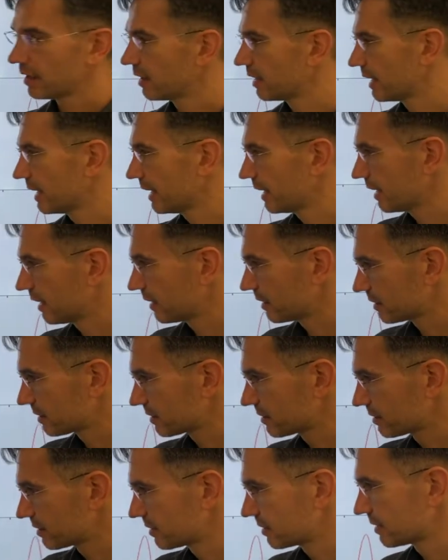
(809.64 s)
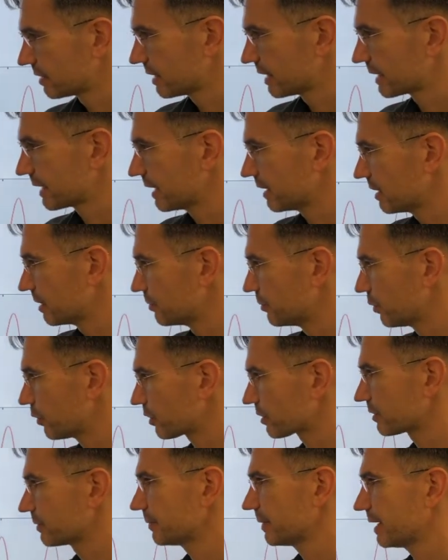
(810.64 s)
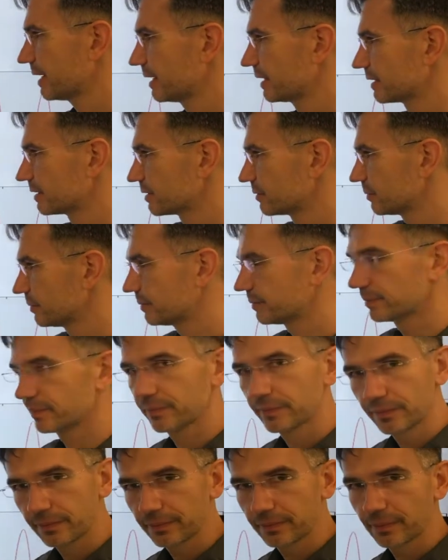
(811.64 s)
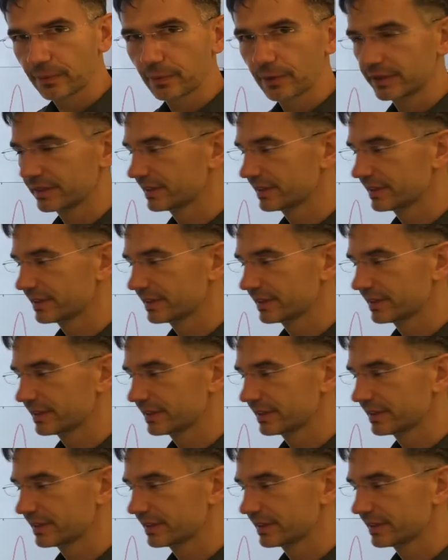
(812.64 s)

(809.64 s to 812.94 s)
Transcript: And again, important point